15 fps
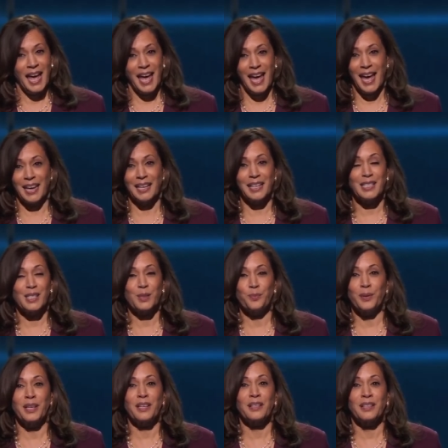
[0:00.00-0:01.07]
And let's
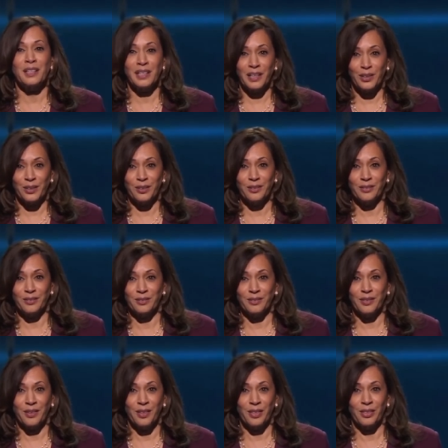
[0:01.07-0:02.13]
be clear
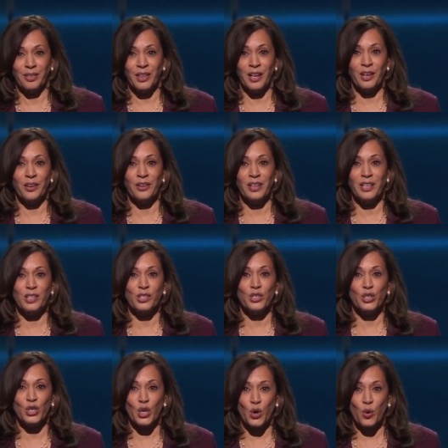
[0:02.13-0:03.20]
there is
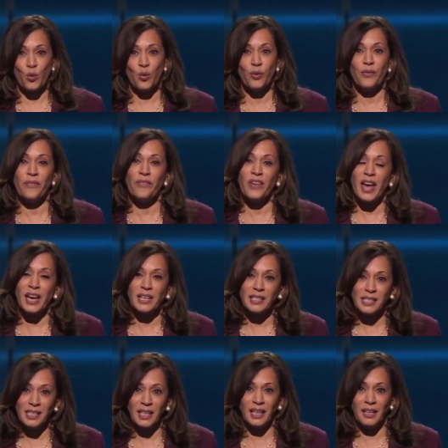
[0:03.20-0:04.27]
no
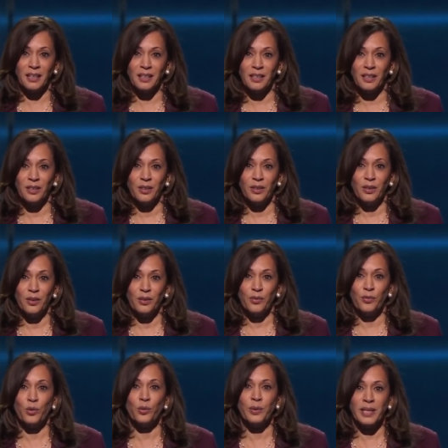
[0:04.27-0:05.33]
vaccine
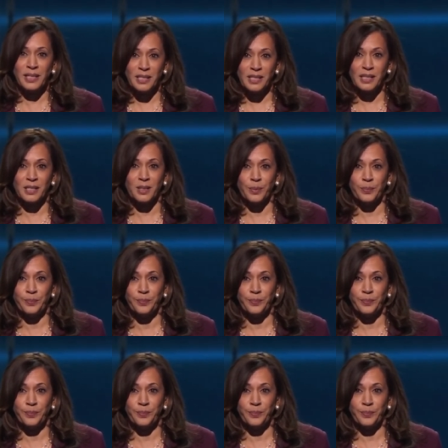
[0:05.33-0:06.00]
for racism.